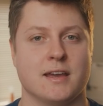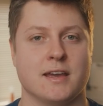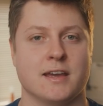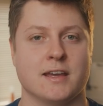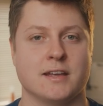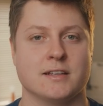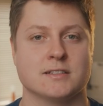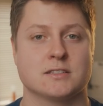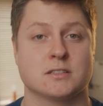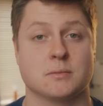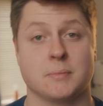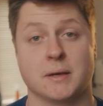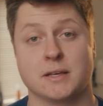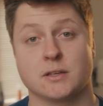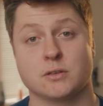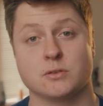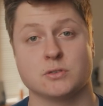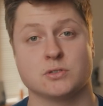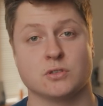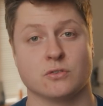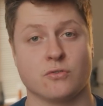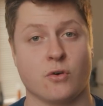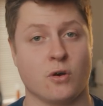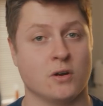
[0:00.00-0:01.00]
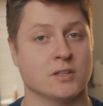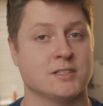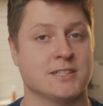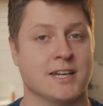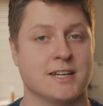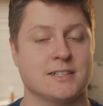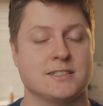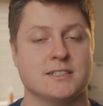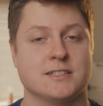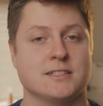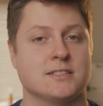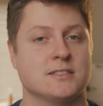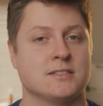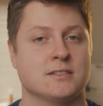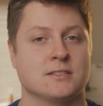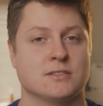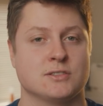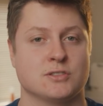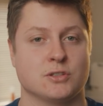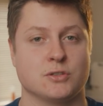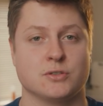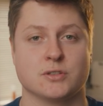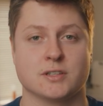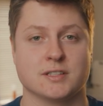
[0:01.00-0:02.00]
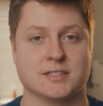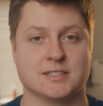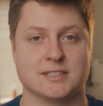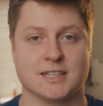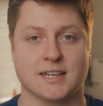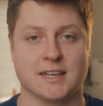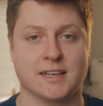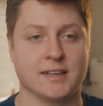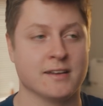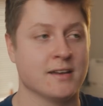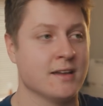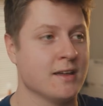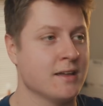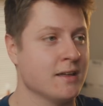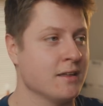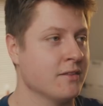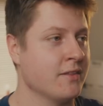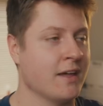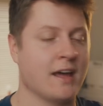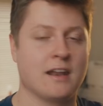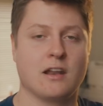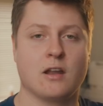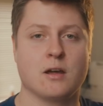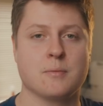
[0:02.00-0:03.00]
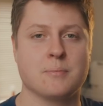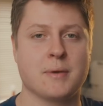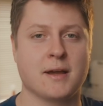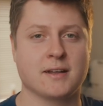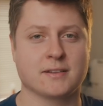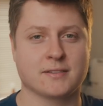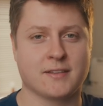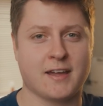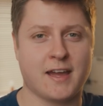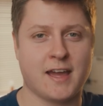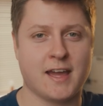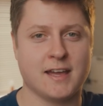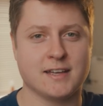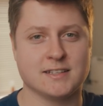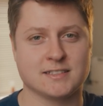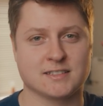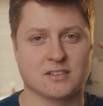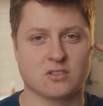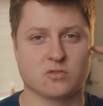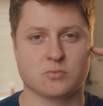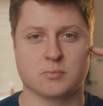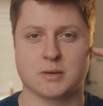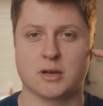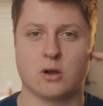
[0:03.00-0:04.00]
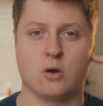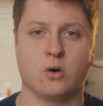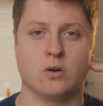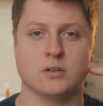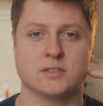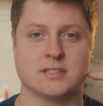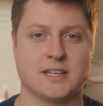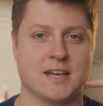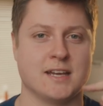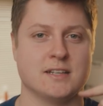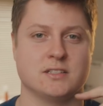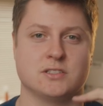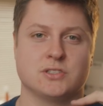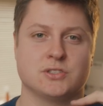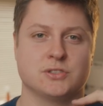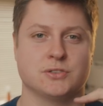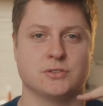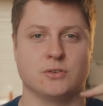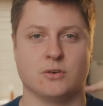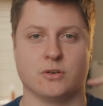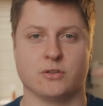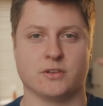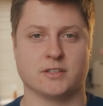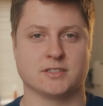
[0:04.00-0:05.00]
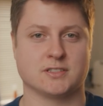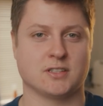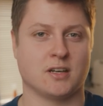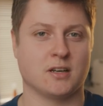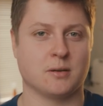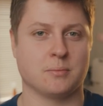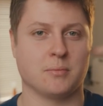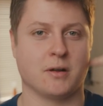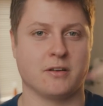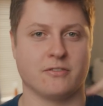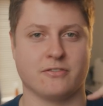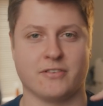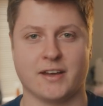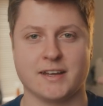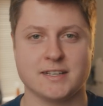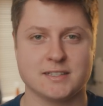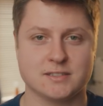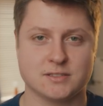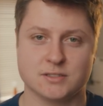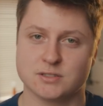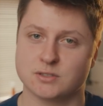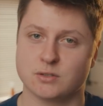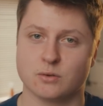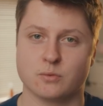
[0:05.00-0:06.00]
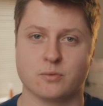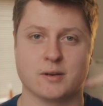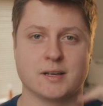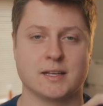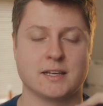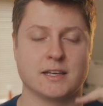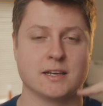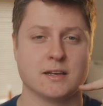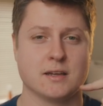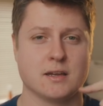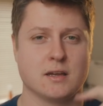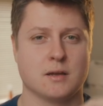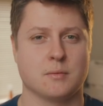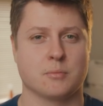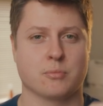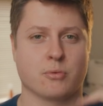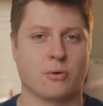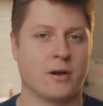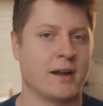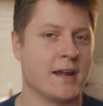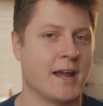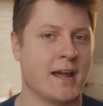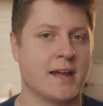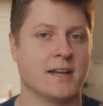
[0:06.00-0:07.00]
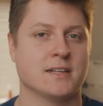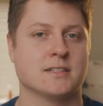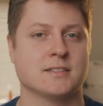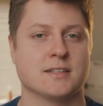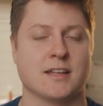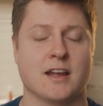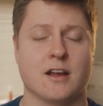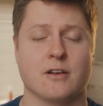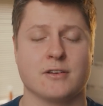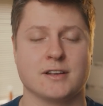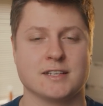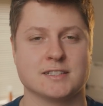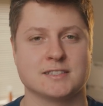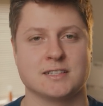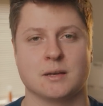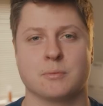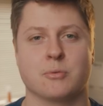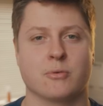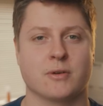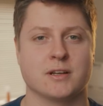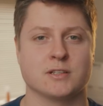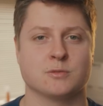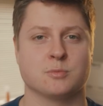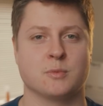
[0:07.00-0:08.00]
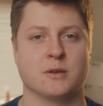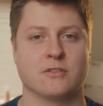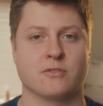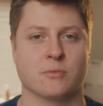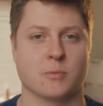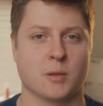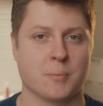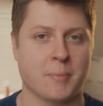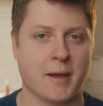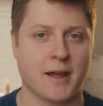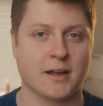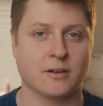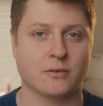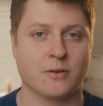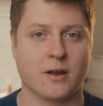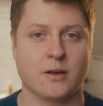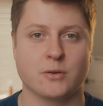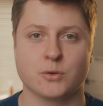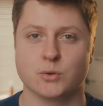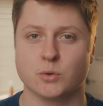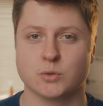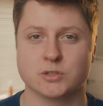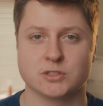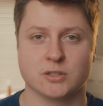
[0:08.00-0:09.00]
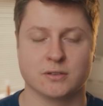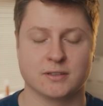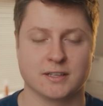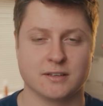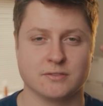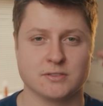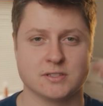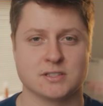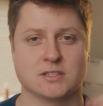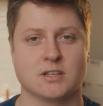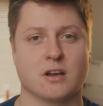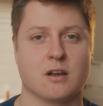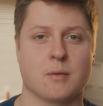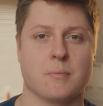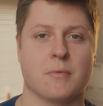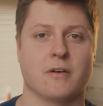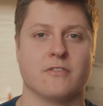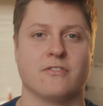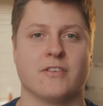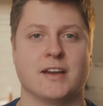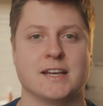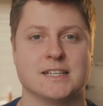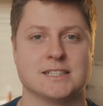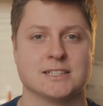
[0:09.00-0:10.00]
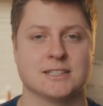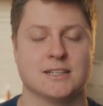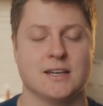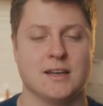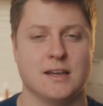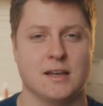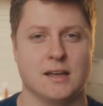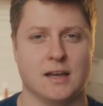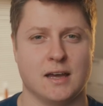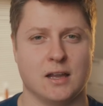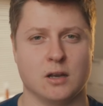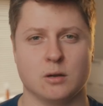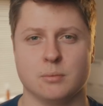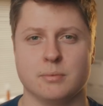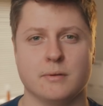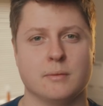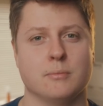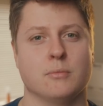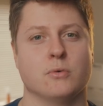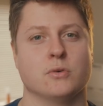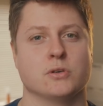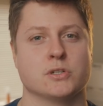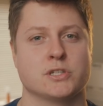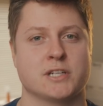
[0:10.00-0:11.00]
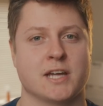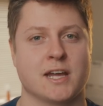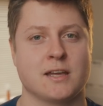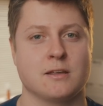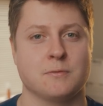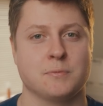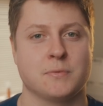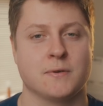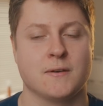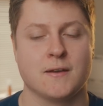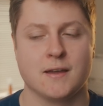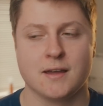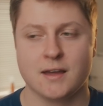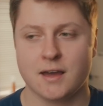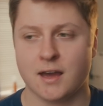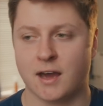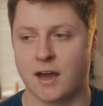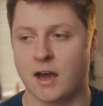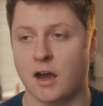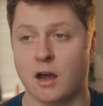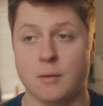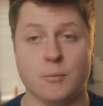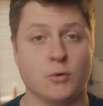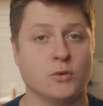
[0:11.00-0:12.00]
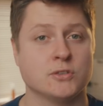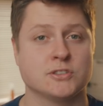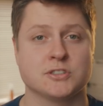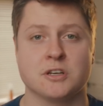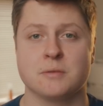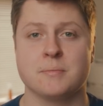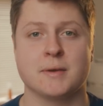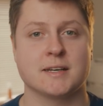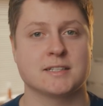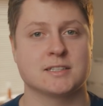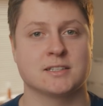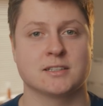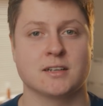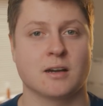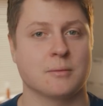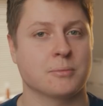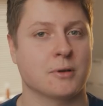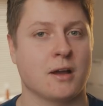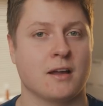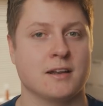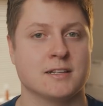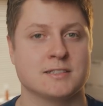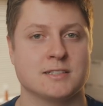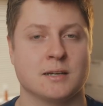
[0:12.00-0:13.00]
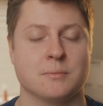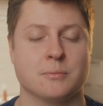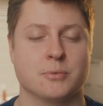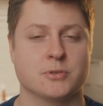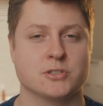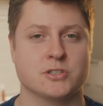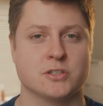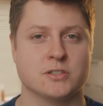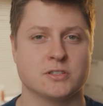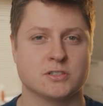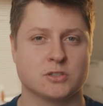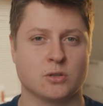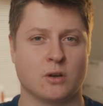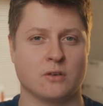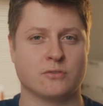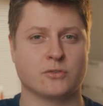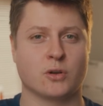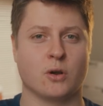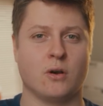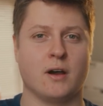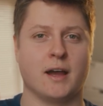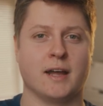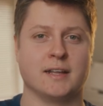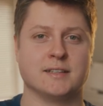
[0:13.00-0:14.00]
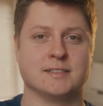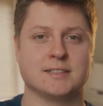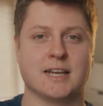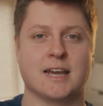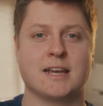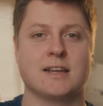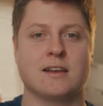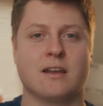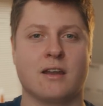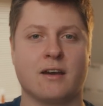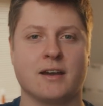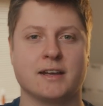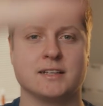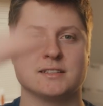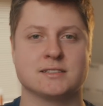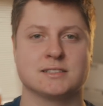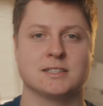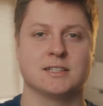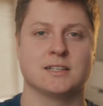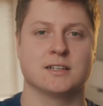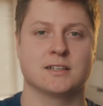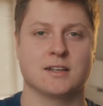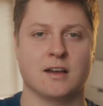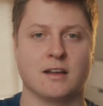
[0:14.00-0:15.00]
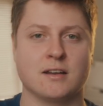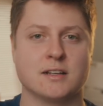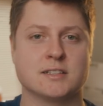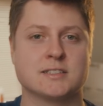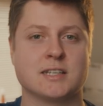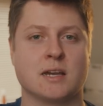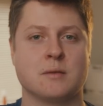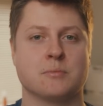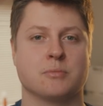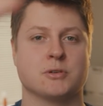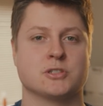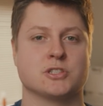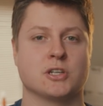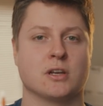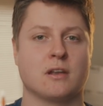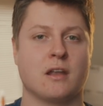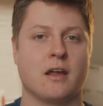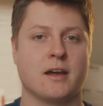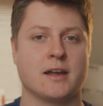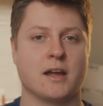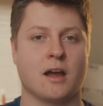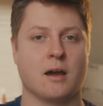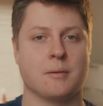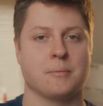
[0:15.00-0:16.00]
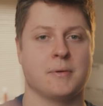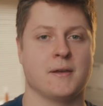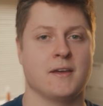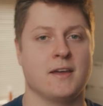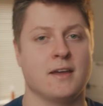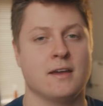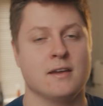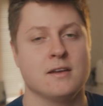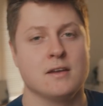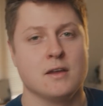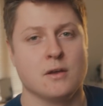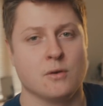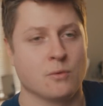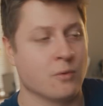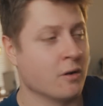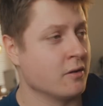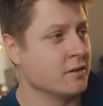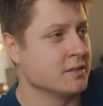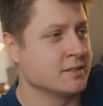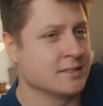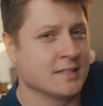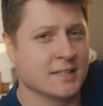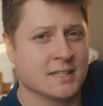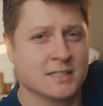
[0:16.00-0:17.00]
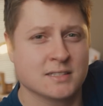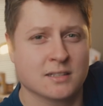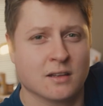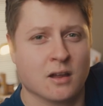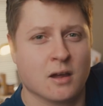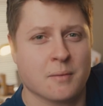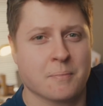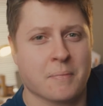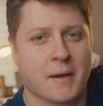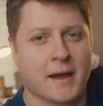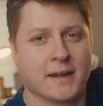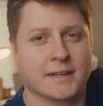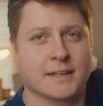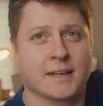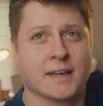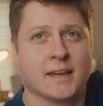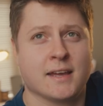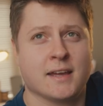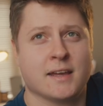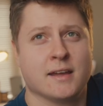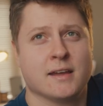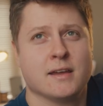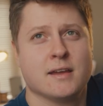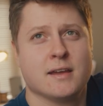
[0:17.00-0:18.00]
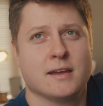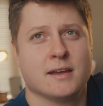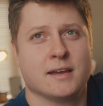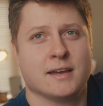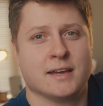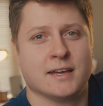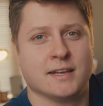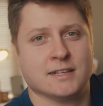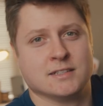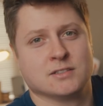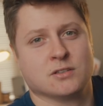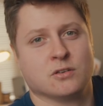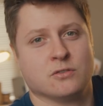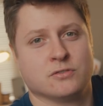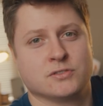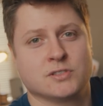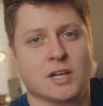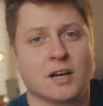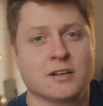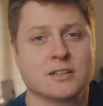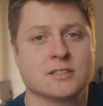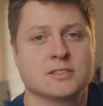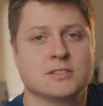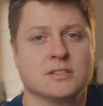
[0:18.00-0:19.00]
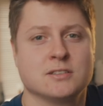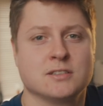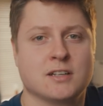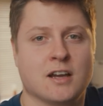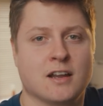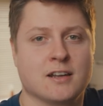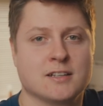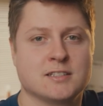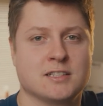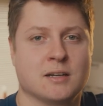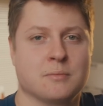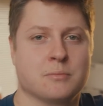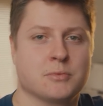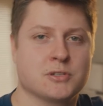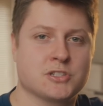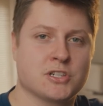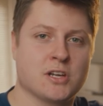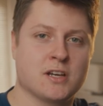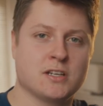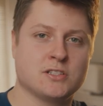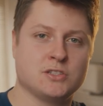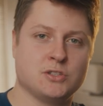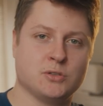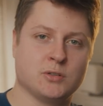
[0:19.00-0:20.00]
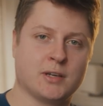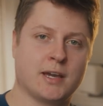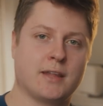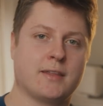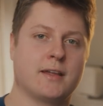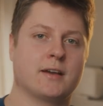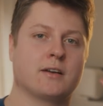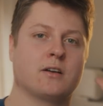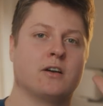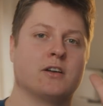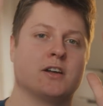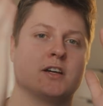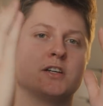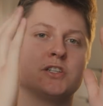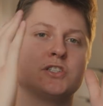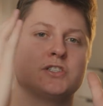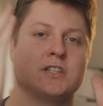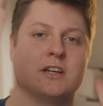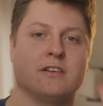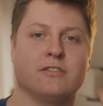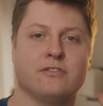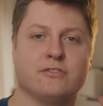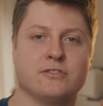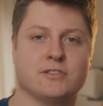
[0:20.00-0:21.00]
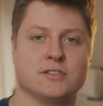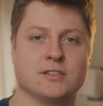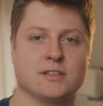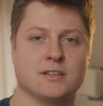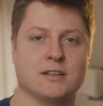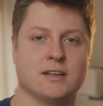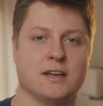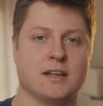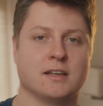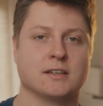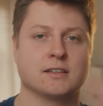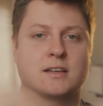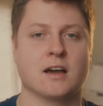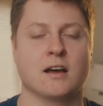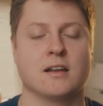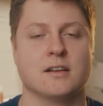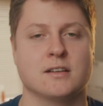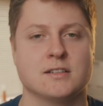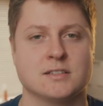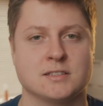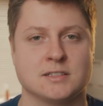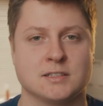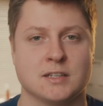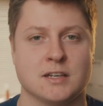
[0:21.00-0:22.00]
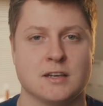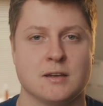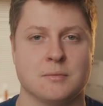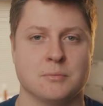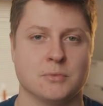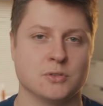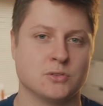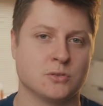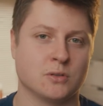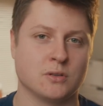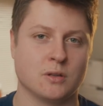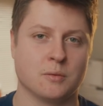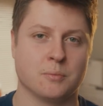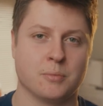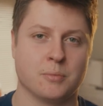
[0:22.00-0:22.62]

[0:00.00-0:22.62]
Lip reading: is to make use of hot edges. So you can see that light back there is giving me a hot edge on the side of my face, just a really bright edge there, and it separates me from the background and also gives the side of my face a little bit more shape. I'm also mixing up color temperatures, so I've got a daylight color temperature light up here, whereas this light back here is of tungsten color temperature, so you get that kind of shift in colors between the